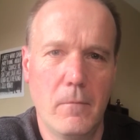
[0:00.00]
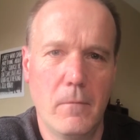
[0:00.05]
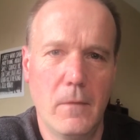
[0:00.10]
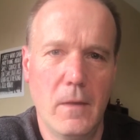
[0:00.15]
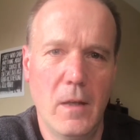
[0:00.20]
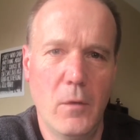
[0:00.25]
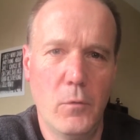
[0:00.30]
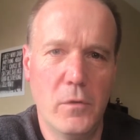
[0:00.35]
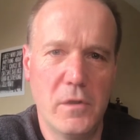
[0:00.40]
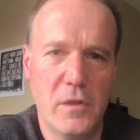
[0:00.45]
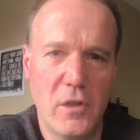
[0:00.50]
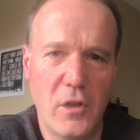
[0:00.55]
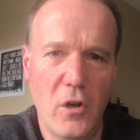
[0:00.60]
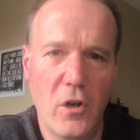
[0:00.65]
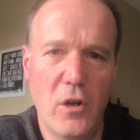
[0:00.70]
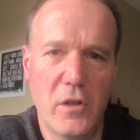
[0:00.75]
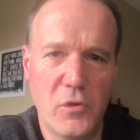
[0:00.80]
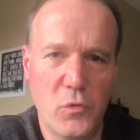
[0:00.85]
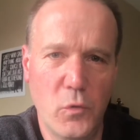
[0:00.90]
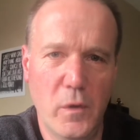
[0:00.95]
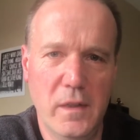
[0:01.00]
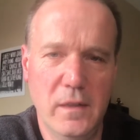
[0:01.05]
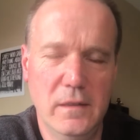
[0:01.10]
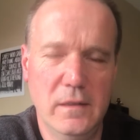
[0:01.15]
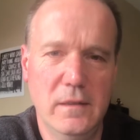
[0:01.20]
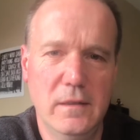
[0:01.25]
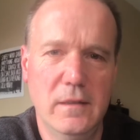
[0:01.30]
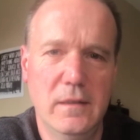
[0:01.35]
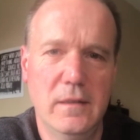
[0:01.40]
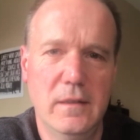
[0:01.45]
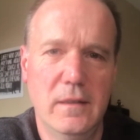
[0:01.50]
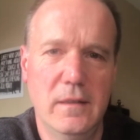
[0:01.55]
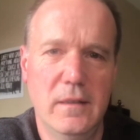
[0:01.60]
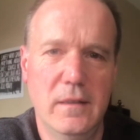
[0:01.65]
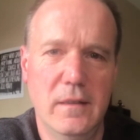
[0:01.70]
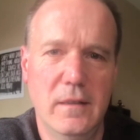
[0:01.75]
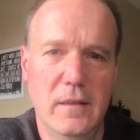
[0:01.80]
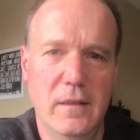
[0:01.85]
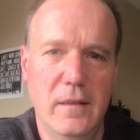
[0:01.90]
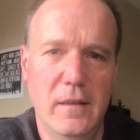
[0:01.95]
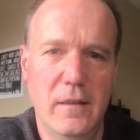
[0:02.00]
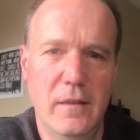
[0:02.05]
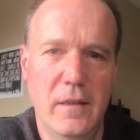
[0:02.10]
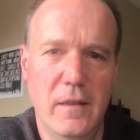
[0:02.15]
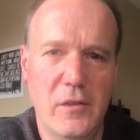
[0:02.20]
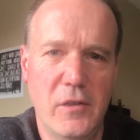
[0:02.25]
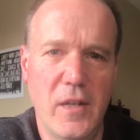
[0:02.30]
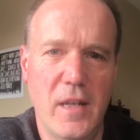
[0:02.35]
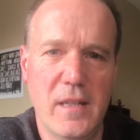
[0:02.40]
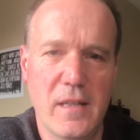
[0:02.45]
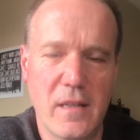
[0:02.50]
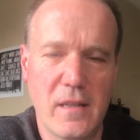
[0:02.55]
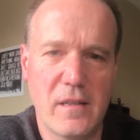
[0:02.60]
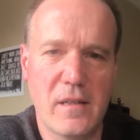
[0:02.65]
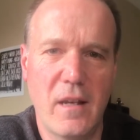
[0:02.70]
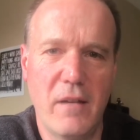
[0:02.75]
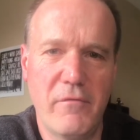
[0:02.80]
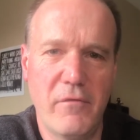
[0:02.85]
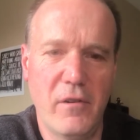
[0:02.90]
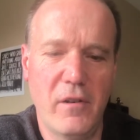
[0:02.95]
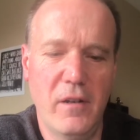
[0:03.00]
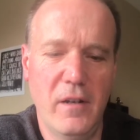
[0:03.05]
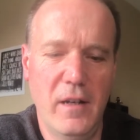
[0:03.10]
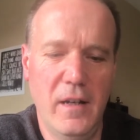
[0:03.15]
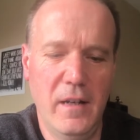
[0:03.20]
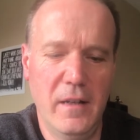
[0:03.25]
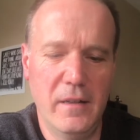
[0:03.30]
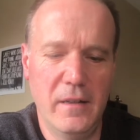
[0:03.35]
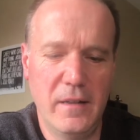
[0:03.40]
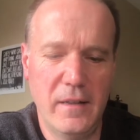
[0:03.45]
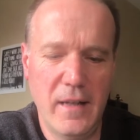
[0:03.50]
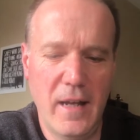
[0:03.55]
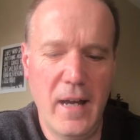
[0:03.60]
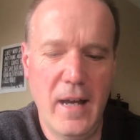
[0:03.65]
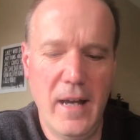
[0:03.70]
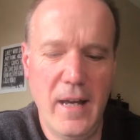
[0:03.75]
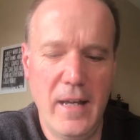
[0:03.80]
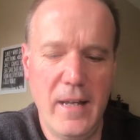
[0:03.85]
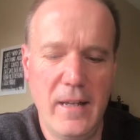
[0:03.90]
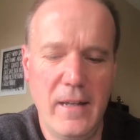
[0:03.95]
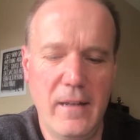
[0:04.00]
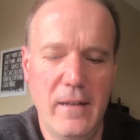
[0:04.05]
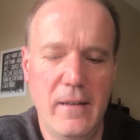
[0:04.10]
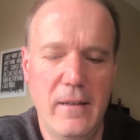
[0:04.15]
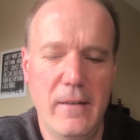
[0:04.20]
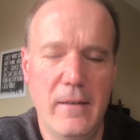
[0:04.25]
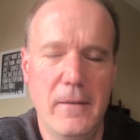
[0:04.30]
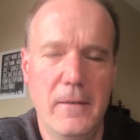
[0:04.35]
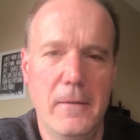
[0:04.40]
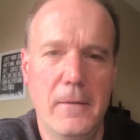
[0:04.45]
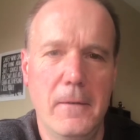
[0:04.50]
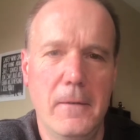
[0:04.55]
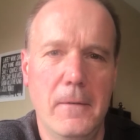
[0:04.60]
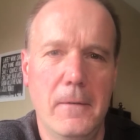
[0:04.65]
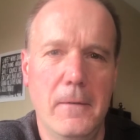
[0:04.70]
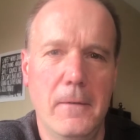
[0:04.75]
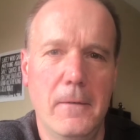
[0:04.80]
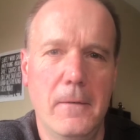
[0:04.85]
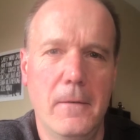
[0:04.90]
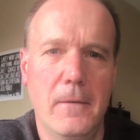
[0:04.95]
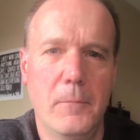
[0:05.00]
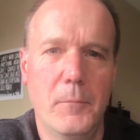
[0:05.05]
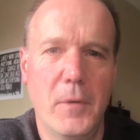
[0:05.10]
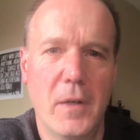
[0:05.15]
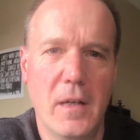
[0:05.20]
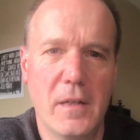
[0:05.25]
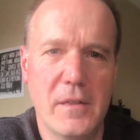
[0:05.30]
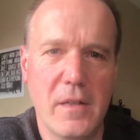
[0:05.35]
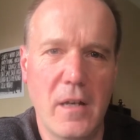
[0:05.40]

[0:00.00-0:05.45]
It was God's will that Jesus suffer and die because